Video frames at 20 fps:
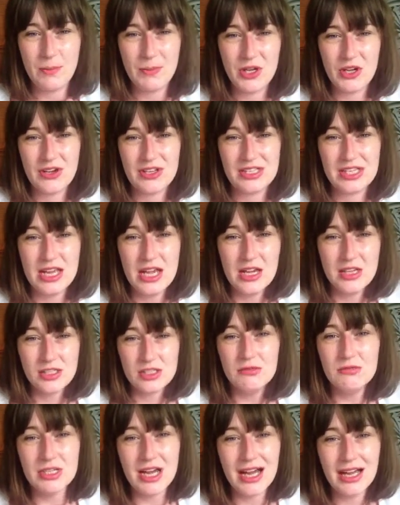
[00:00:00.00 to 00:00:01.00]
because
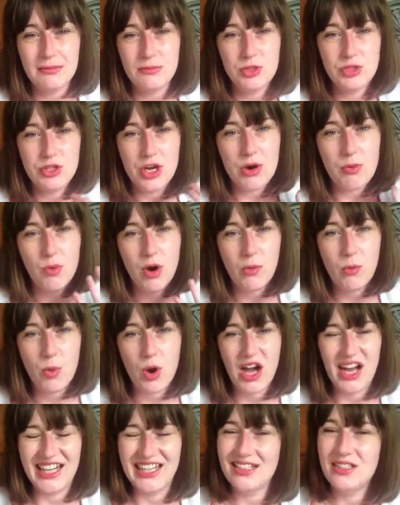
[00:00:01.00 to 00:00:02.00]
sometimes you don't want
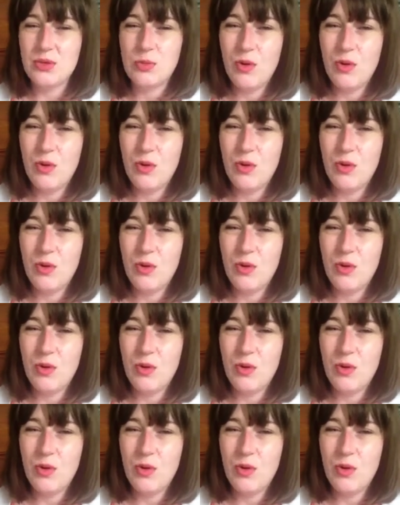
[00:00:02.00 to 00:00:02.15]
white.